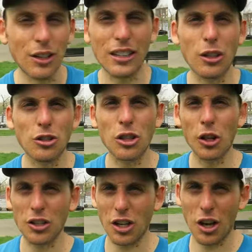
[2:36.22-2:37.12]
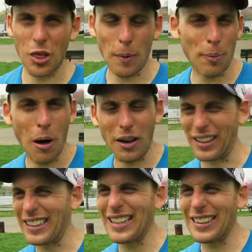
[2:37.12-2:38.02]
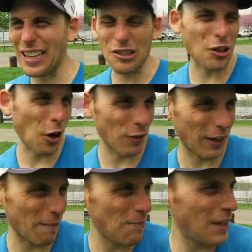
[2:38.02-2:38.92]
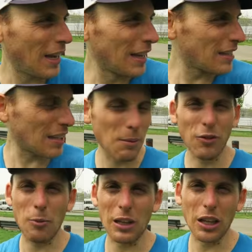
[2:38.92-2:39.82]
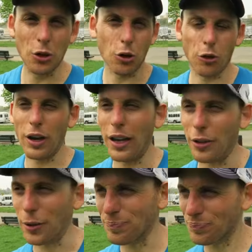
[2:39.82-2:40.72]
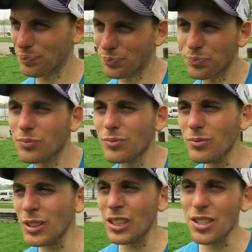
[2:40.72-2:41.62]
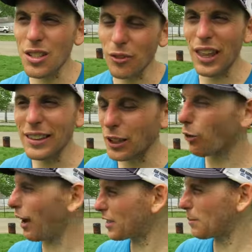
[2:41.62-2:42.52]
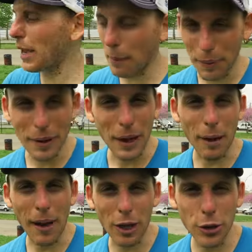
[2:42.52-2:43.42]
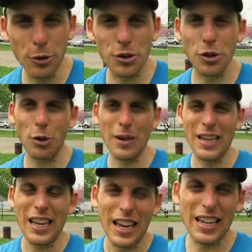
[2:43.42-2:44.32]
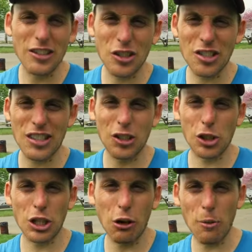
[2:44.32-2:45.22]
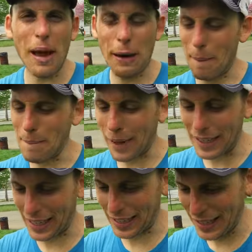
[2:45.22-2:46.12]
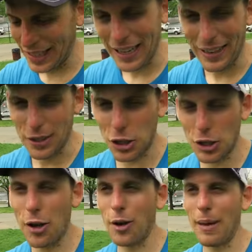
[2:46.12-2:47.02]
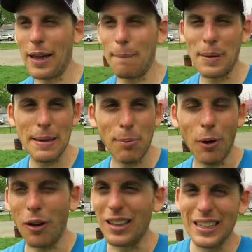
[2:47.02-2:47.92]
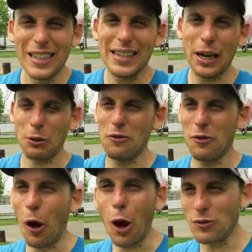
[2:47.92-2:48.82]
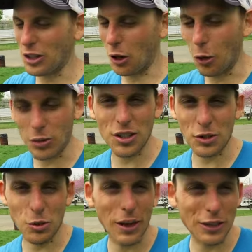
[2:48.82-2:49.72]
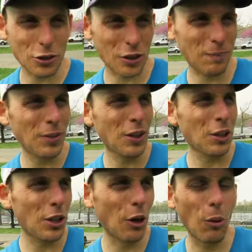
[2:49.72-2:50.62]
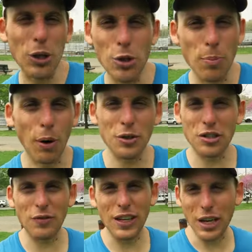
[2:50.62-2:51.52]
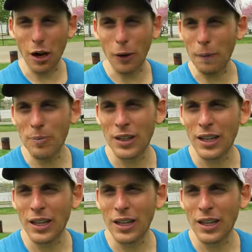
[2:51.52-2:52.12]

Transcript: know, get those looks on their product. They deserve it. And this is coming from a little creator. Because the thing that cracks me up about YouTube is just the sheer amount of money and the sheer amount of people that are involved in the whole situation. You know, when you post a video